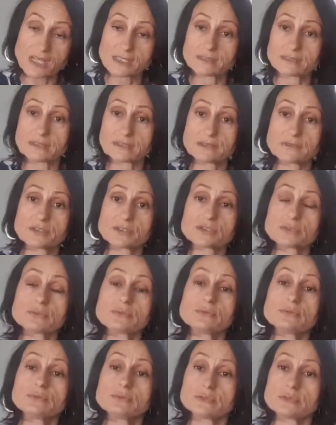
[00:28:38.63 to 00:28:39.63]
delivered
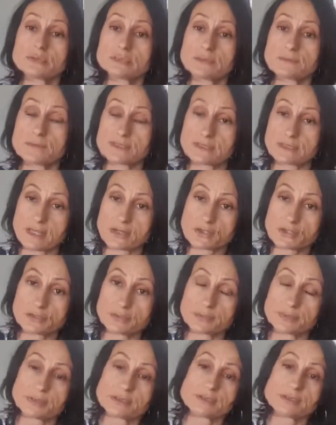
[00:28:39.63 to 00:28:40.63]
to, if it's natural
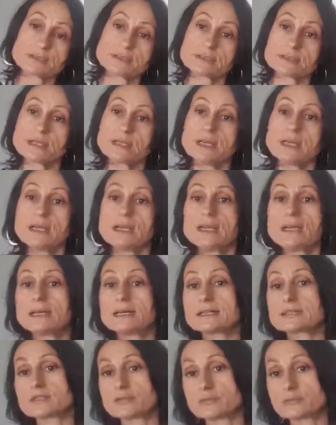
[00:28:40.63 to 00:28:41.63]
birth.
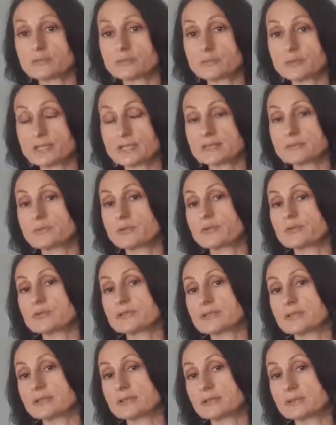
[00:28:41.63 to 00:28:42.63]
So would be
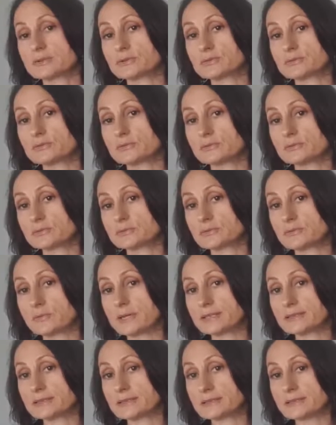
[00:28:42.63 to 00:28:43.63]
exposed to
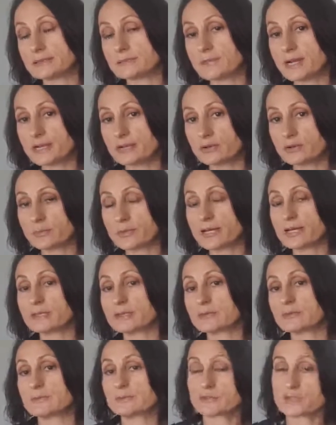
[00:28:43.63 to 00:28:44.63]
mother's
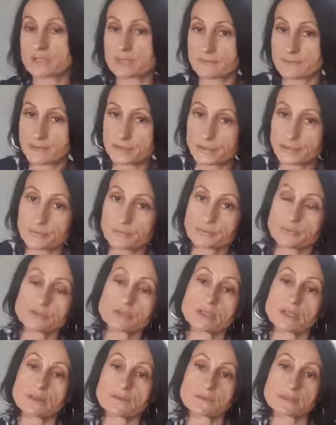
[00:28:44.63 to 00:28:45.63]
microbiome, what is very
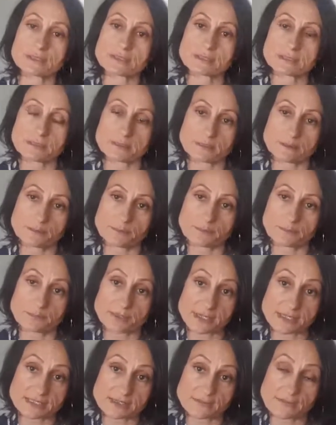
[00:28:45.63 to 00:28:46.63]
good. If it's
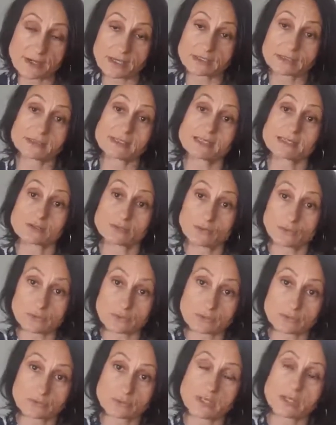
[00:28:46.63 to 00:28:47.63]
breastfed, that's
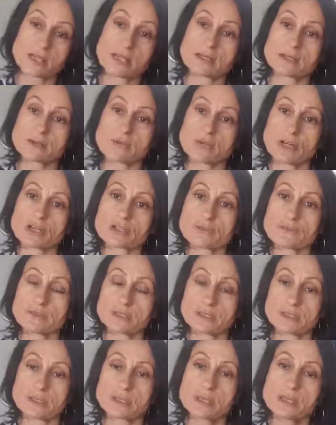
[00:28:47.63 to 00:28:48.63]
also another connection
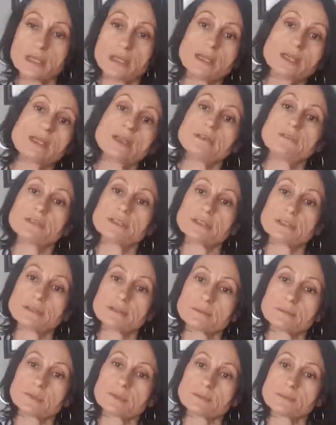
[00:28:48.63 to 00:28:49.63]
with
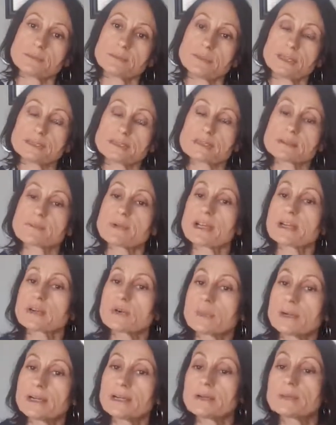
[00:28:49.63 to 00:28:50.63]
a mother's
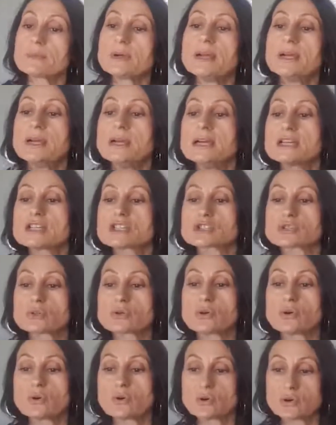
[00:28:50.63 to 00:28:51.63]
microbiome. So
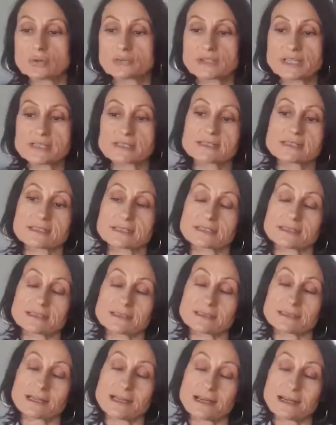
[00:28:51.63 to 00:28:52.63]
all of that
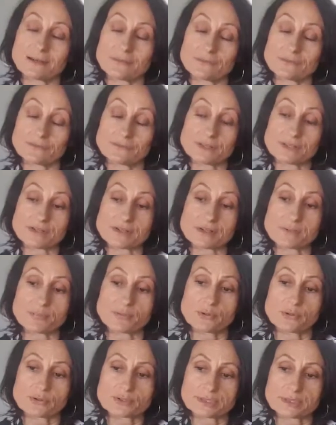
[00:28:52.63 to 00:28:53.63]
are very
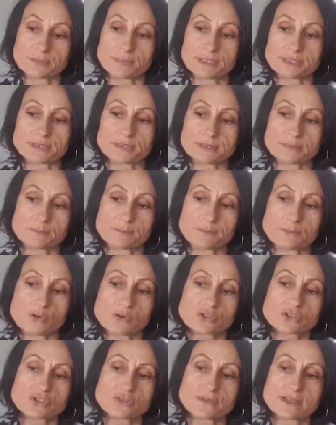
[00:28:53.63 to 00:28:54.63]
important, but
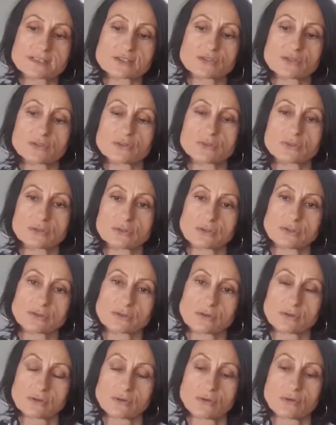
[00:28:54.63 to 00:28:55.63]
most of us don't
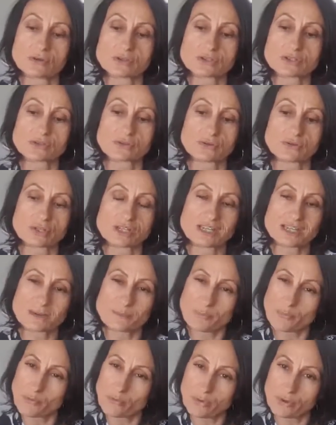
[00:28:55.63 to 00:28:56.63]
also
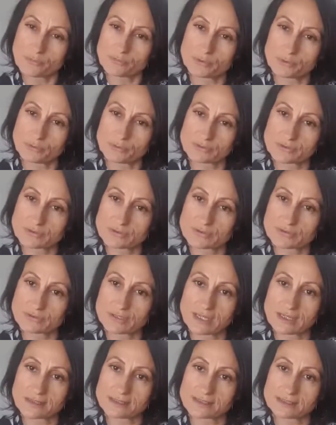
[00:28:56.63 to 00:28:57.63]
keep all of those
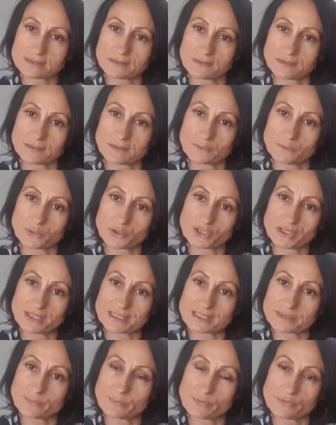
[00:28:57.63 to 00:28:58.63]
things what are
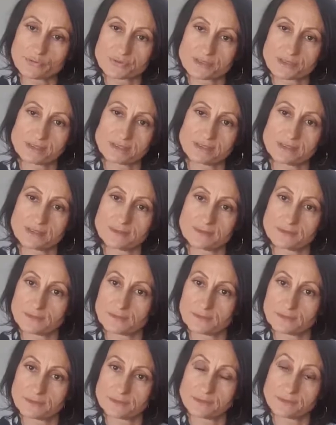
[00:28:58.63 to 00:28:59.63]
exposed
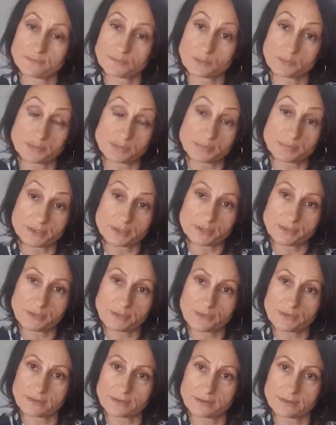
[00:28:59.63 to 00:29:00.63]
from the
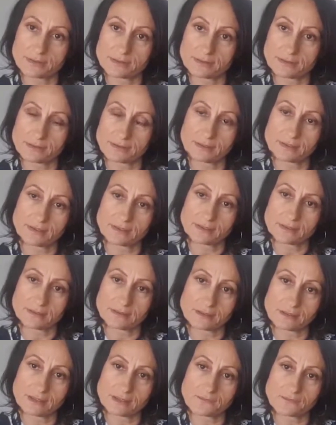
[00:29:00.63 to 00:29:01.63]
birth
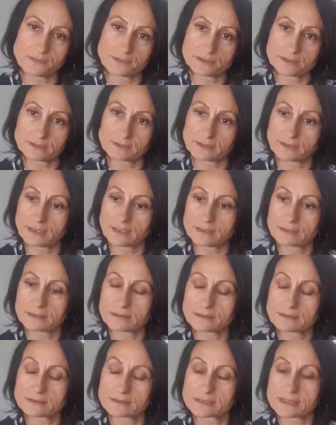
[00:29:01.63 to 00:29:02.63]
in the infant
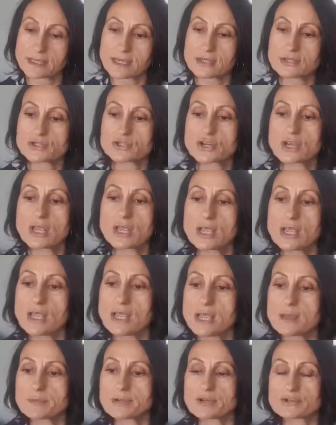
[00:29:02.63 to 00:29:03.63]
stage,
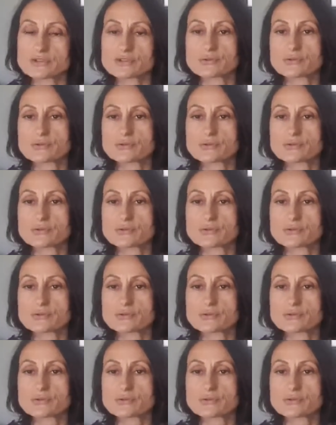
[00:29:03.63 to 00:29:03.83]
because